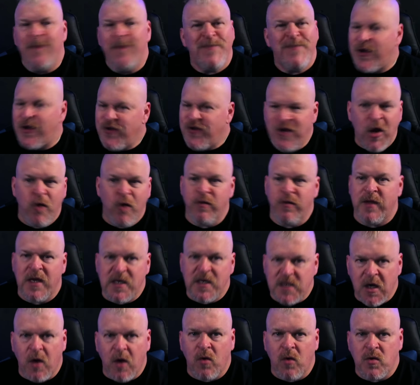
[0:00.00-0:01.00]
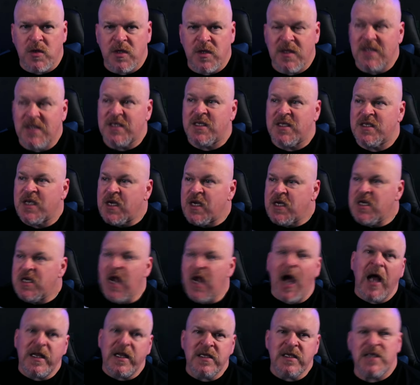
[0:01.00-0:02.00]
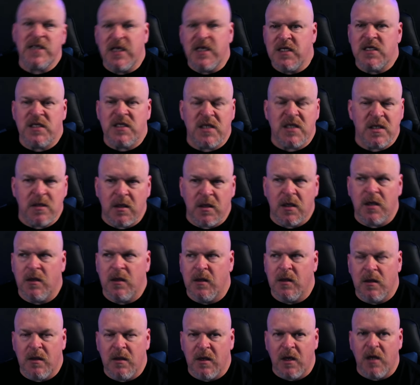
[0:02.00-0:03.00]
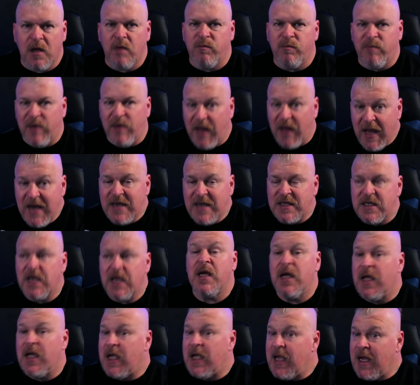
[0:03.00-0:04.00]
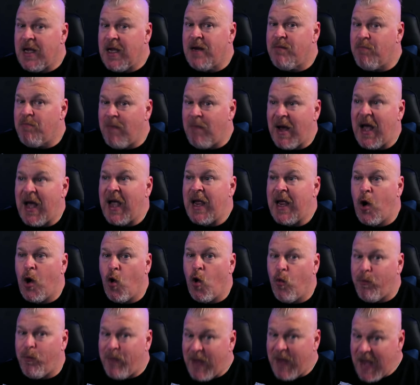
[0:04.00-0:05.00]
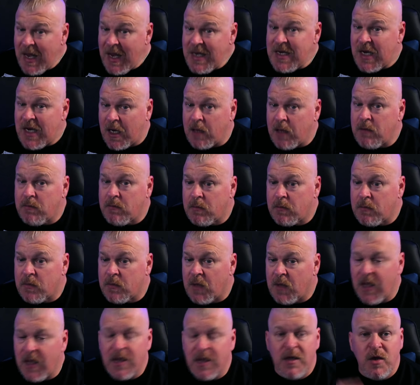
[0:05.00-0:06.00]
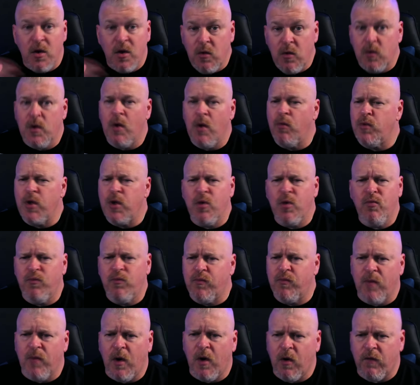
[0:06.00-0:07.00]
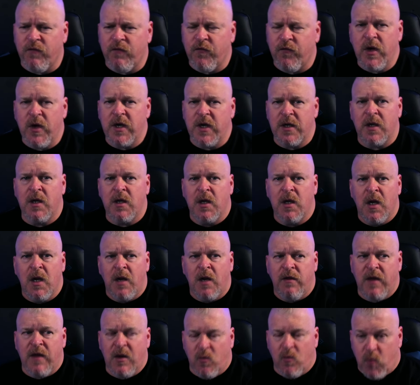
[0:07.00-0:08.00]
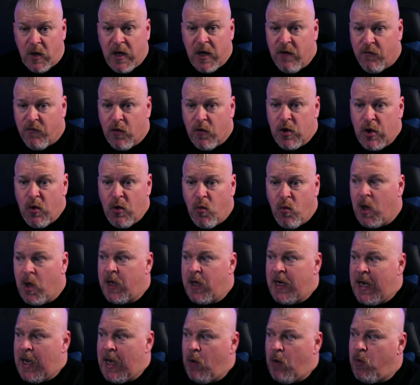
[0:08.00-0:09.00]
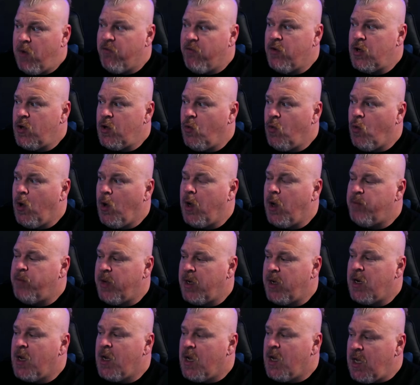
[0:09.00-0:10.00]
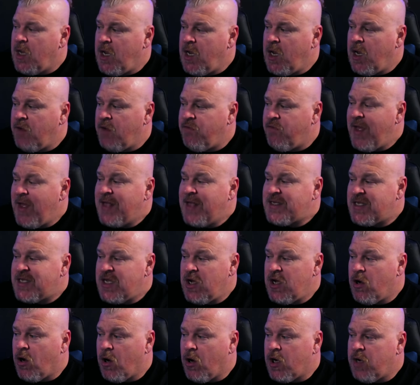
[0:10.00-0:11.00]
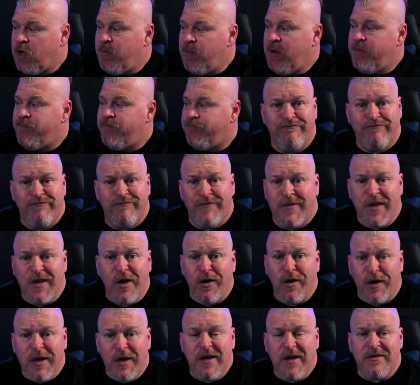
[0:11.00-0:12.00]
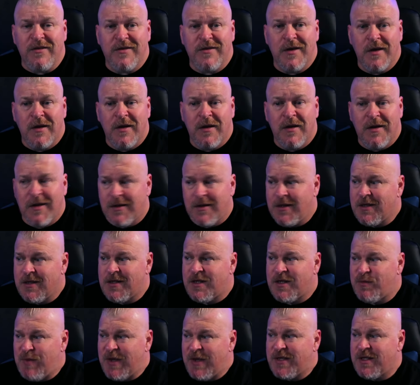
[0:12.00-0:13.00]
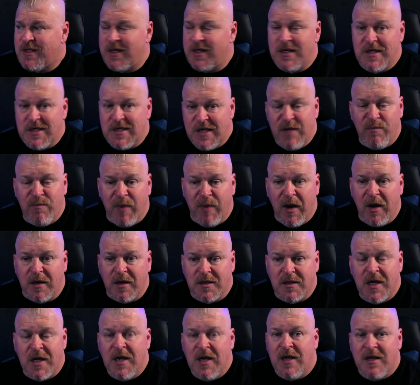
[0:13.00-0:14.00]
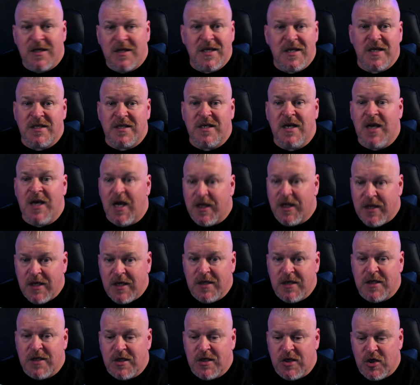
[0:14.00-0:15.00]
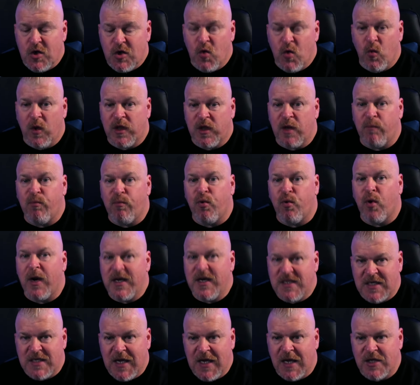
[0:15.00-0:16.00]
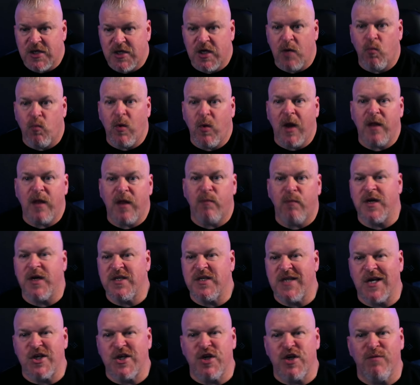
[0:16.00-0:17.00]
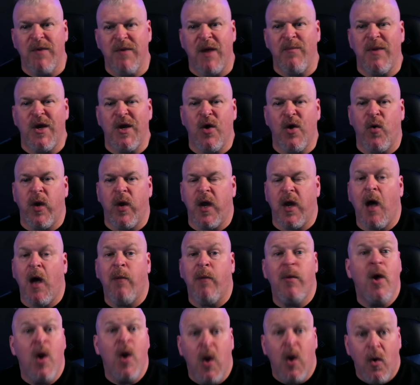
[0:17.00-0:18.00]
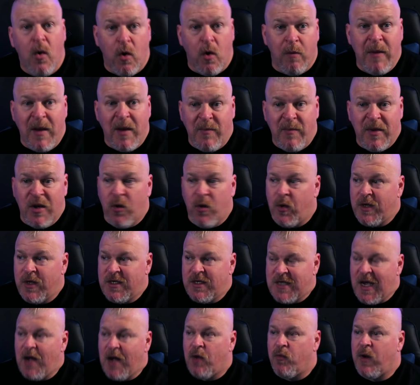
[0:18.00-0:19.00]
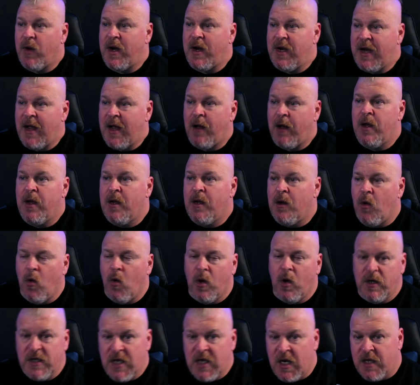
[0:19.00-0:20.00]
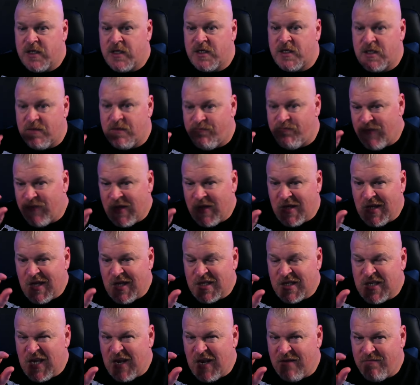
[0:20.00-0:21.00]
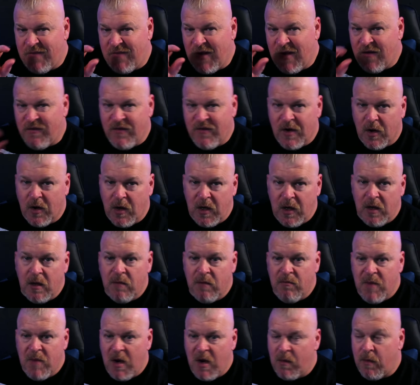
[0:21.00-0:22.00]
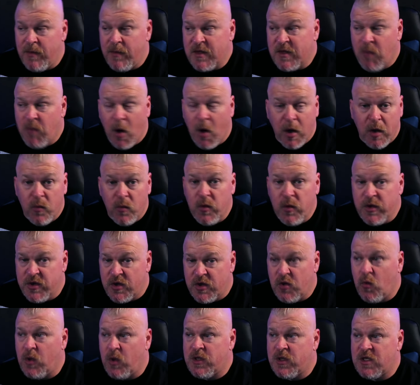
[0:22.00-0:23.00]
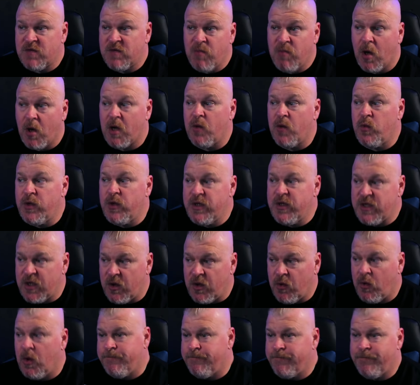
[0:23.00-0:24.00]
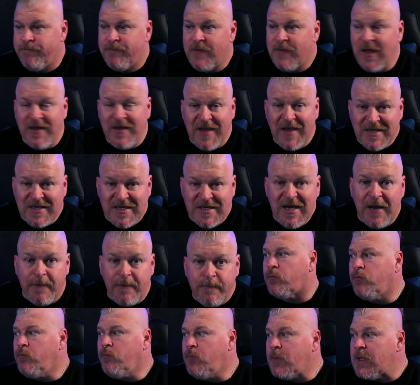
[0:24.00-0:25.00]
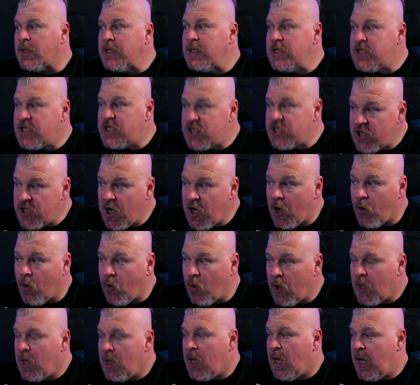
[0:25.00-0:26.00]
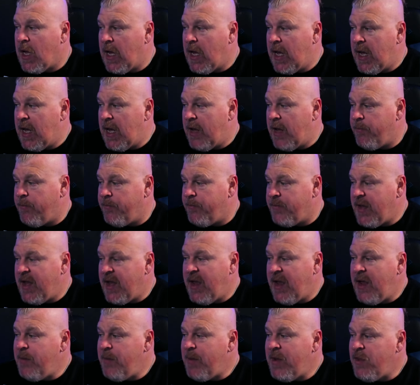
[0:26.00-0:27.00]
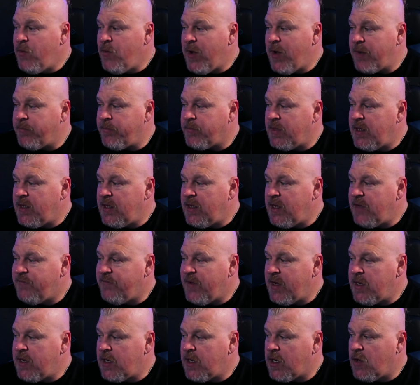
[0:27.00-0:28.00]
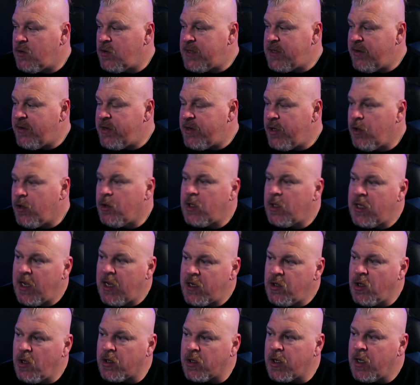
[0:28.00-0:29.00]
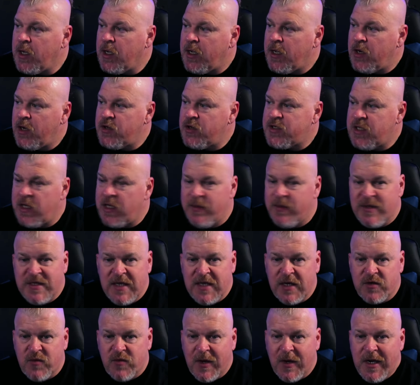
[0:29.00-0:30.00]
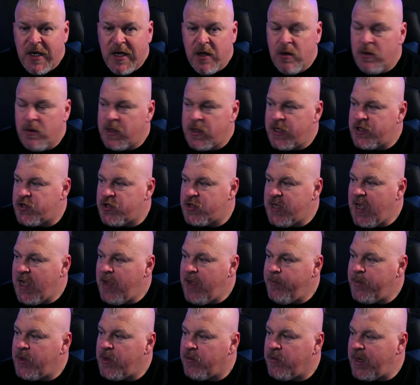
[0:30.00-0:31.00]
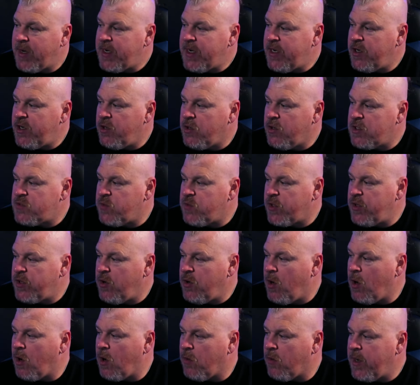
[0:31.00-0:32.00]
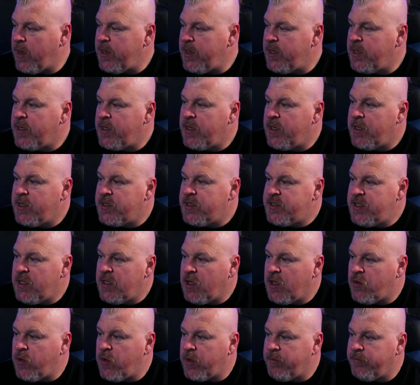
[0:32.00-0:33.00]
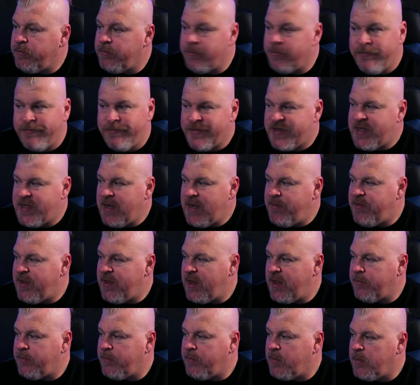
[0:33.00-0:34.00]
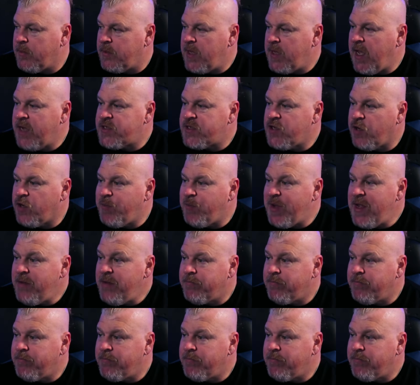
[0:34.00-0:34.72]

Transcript: No, they don't. This is a nonsense uh, complaint in my opinion and you you you are free to think whatever you want and however you want. But if that's the argument, there it is. This is basically debunked. This has nothing to do with the price action and why the price action might be going up or might be going down right now, or it does. It's at a very minimum. This market will do what this market will do, then that's it. So, um, and, and, by the way, if I go down here, and look, here's the litmus test. Right here is your top, right here is where you are, right? Zilliqa. same thing. XRP,